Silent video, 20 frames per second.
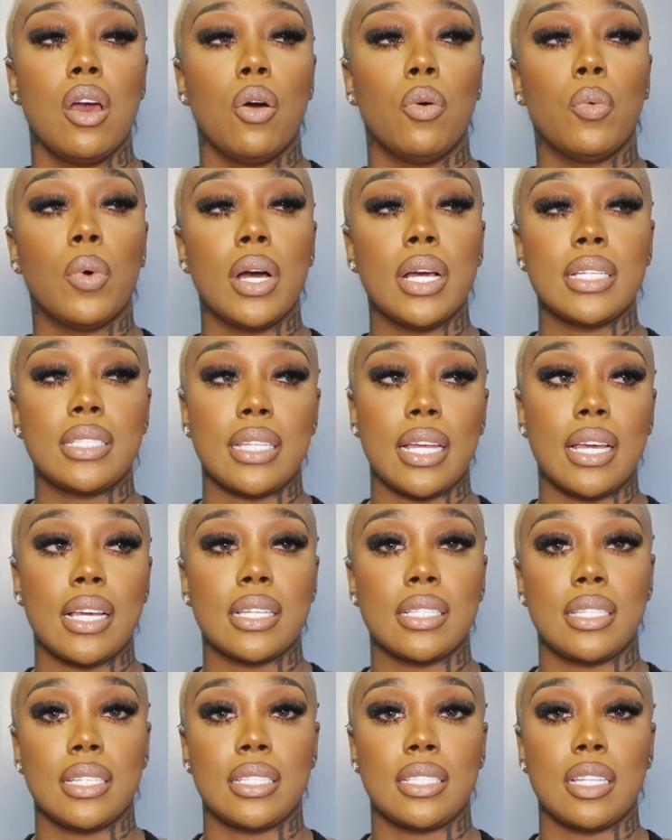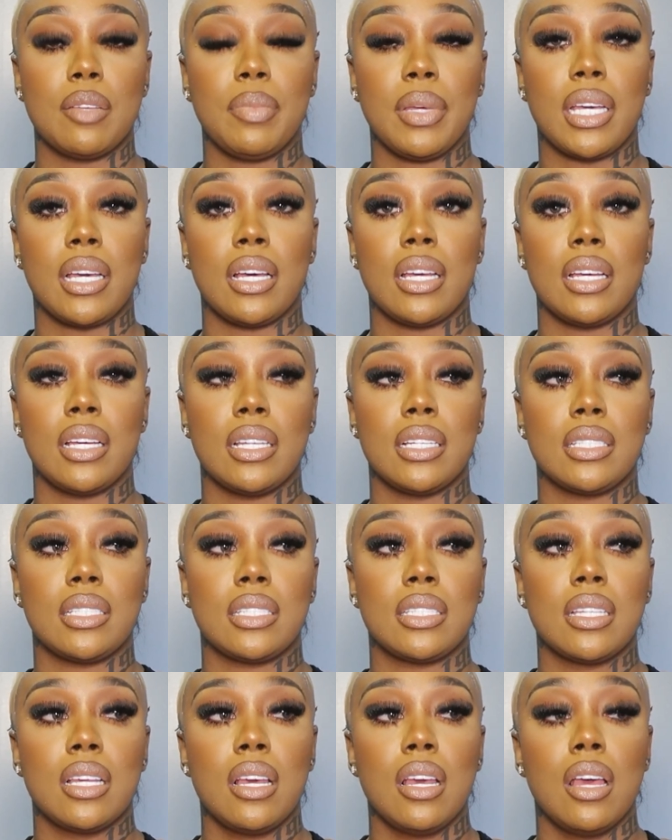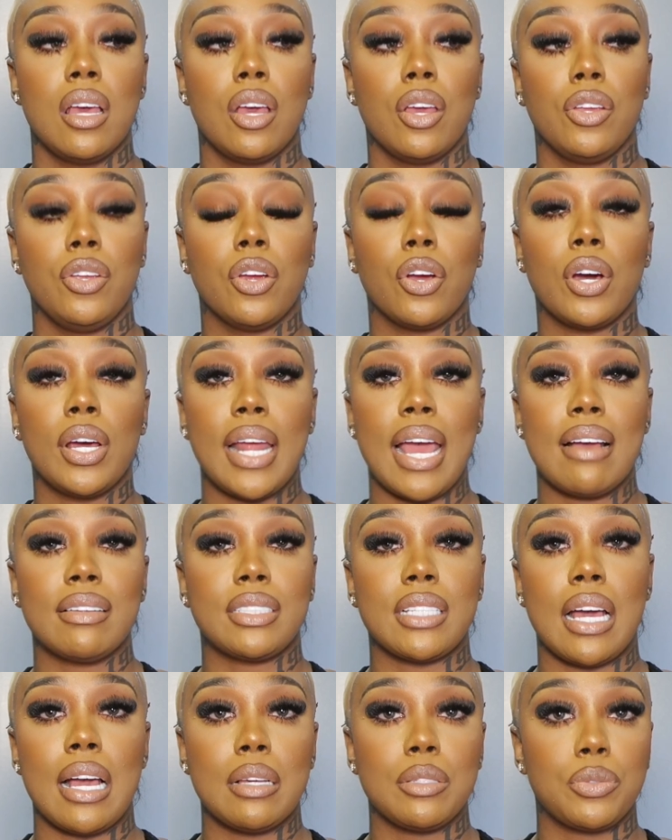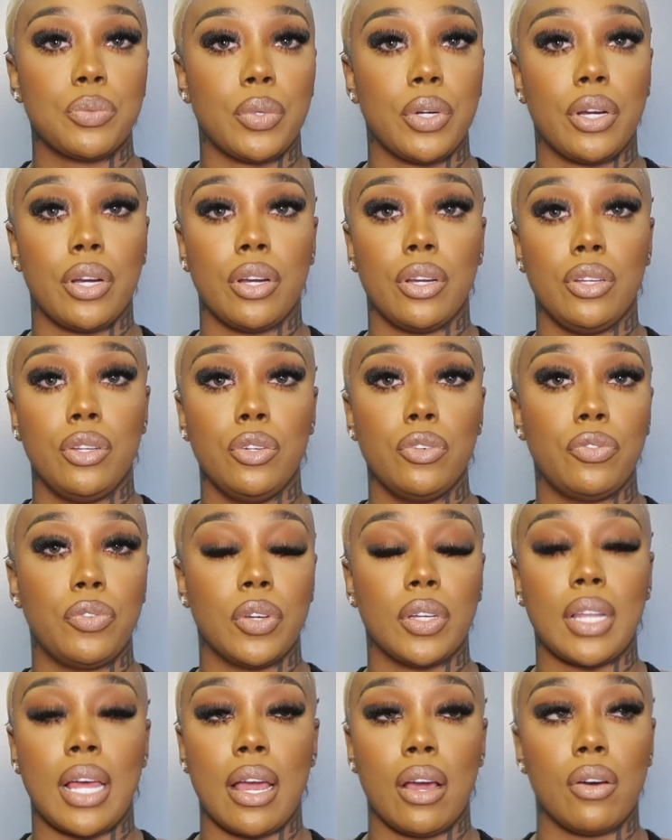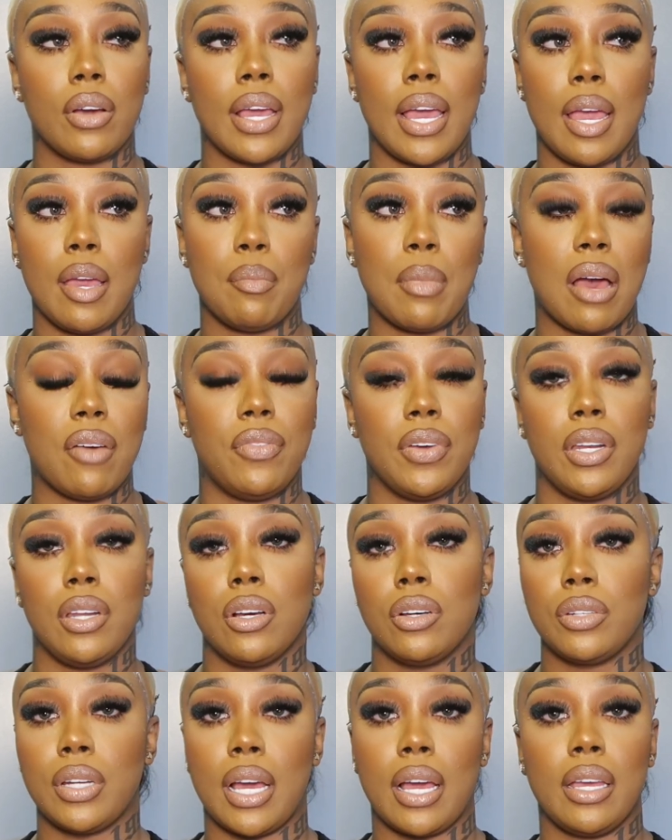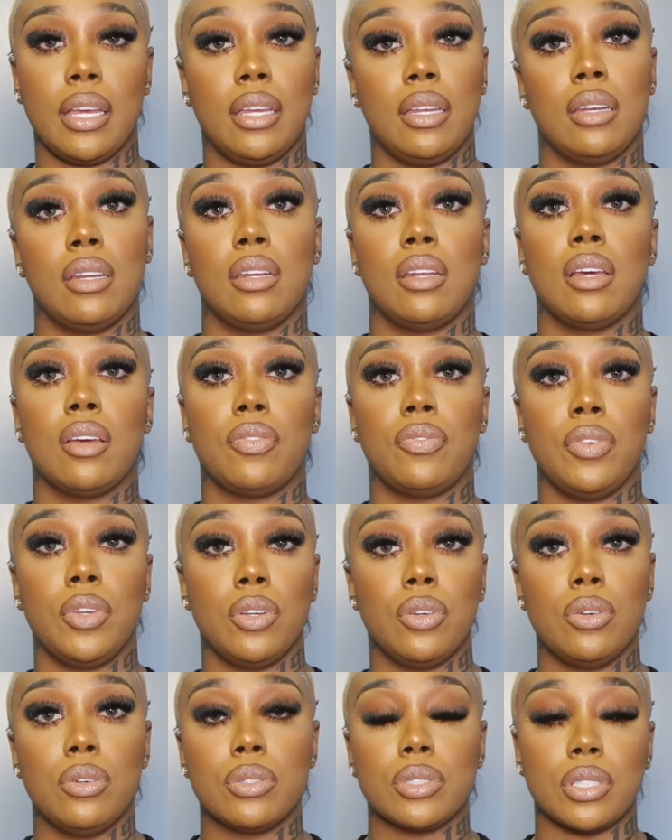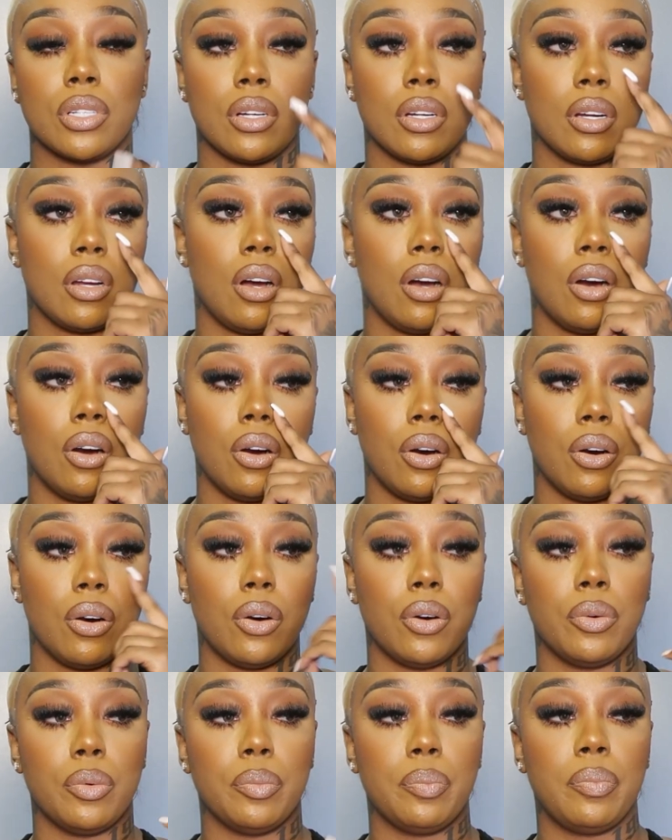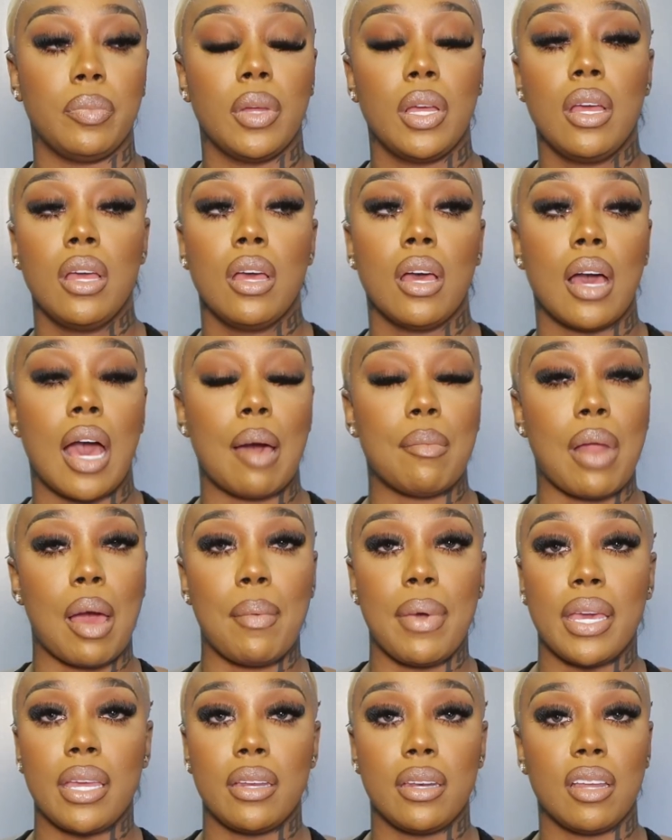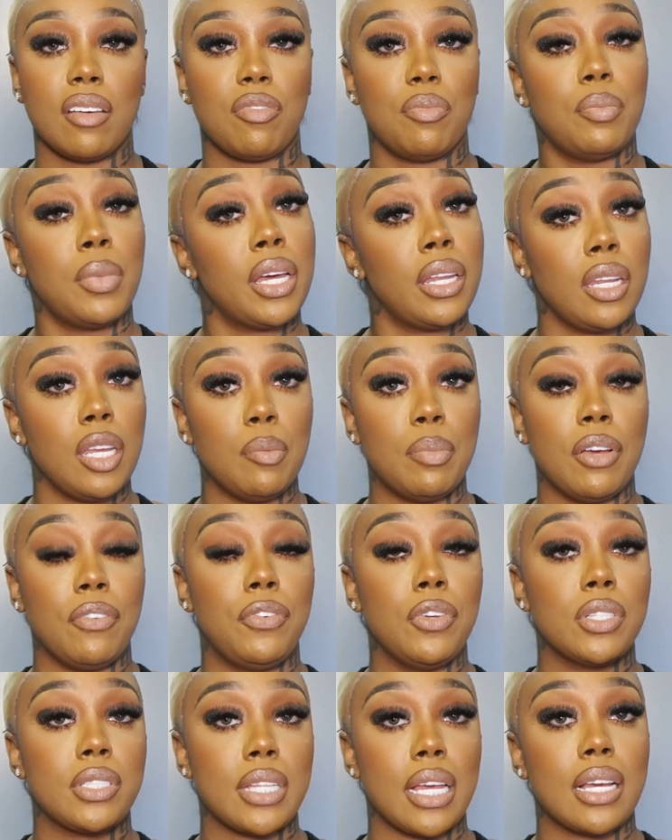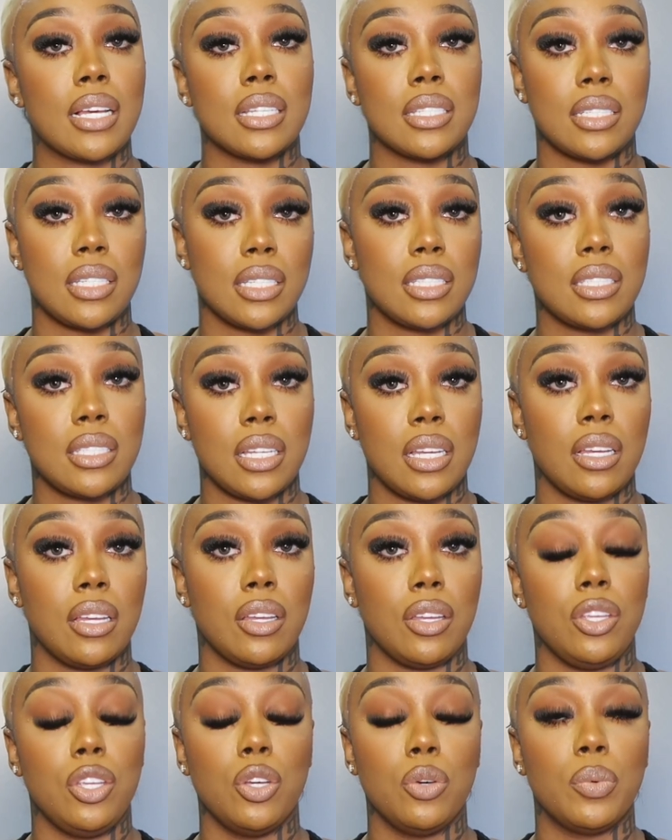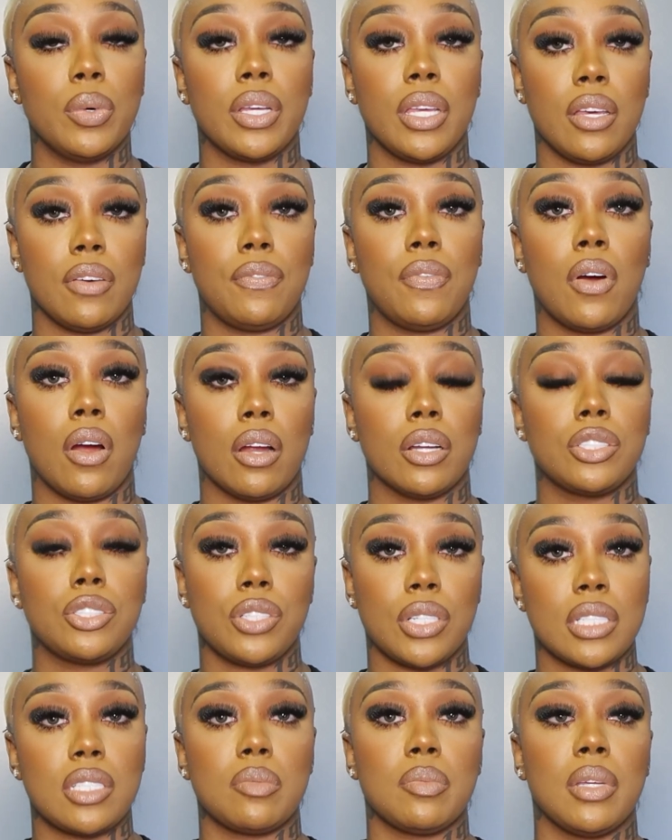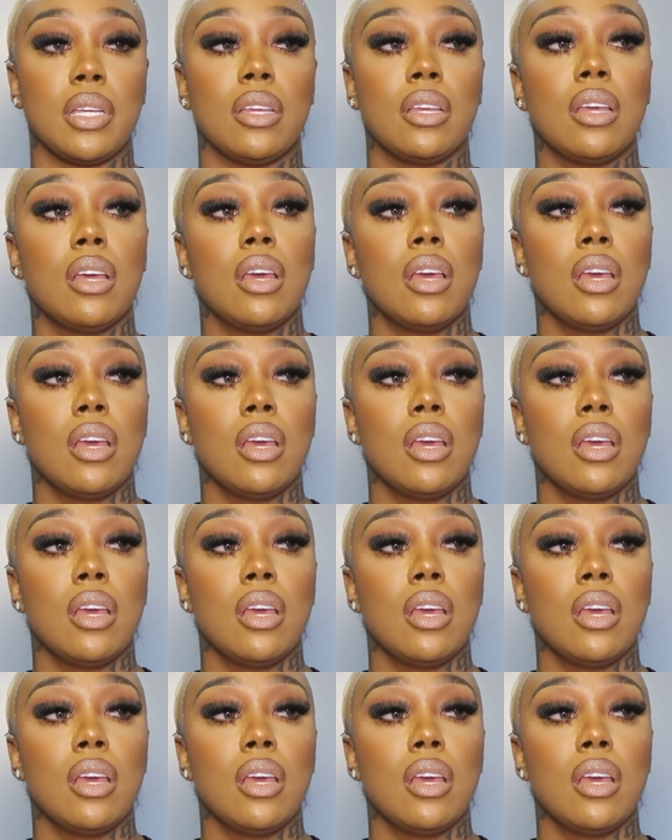One, stay consistent, because you're gonna have times where you feel like, okay, my video not hitting enough views, or I'm not making enough money. But if you stay consistent, you will get far, trust me.